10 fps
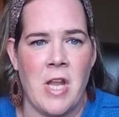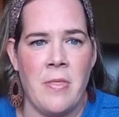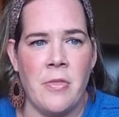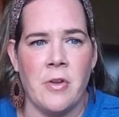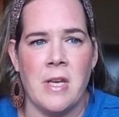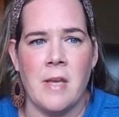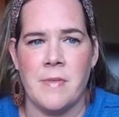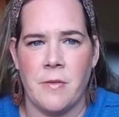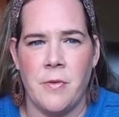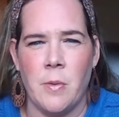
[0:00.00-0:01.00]
And then they're going to give us
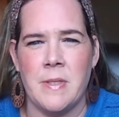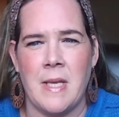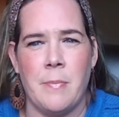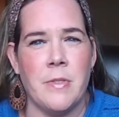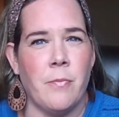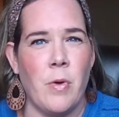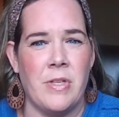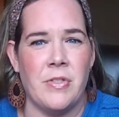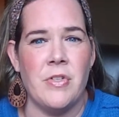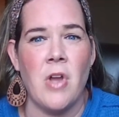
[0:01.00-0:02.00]
a few examples of what
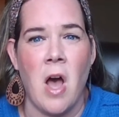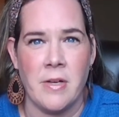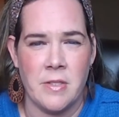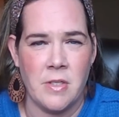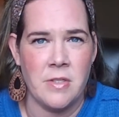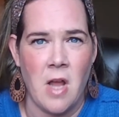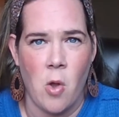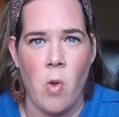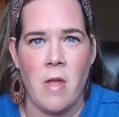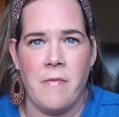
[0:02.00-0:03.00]
does not
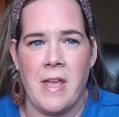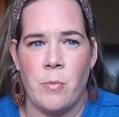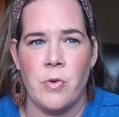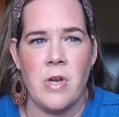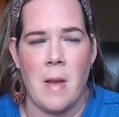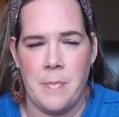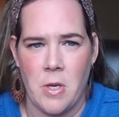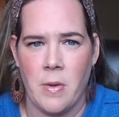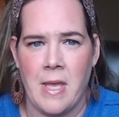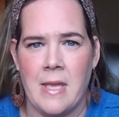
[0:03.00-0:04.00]
qualify and would not be
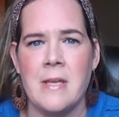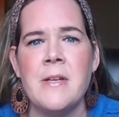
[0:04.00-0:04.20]
okay.